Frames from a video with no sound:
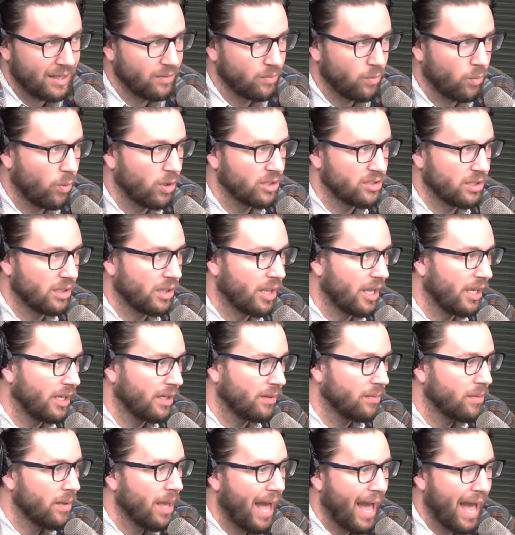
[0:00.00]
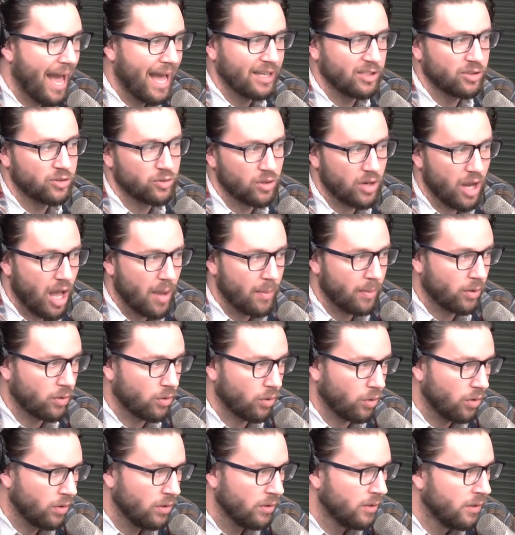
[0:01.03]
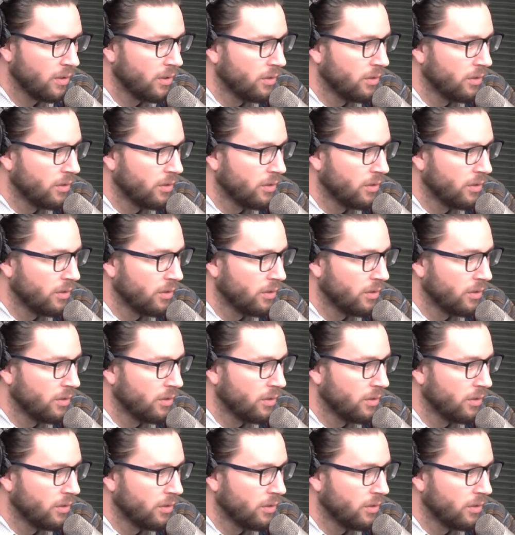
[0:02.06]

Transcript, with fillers: wasn't like astronomical.